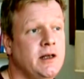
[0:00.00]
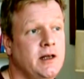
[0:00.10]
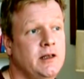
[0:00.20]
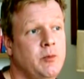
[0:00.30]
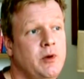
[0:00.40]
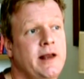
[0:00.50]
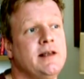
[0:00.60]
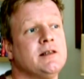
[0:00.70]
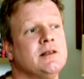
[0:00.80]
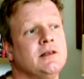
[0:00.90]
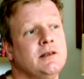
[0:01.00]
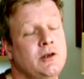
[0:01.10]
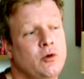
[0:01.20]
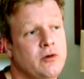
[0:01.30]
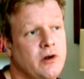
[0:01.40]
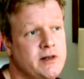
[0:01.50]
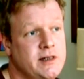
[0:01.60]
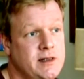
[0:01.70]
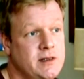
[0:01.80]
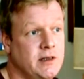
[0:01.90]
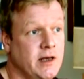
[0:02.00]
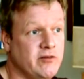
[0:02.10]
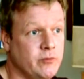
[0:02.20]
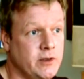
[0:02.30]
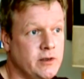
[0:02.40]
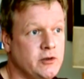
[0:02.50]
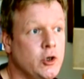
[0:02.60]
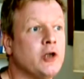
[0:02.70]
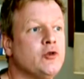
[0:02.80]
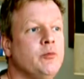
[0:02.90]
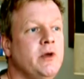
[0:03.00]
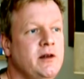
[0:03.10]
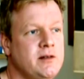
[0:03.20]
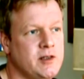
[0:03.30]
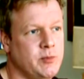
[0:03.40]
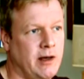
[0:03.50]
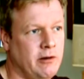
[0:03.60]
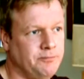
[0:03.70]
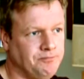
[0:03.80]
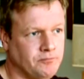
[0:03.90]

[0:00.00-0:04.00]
in the police and the authorities and the government not to abuse this power.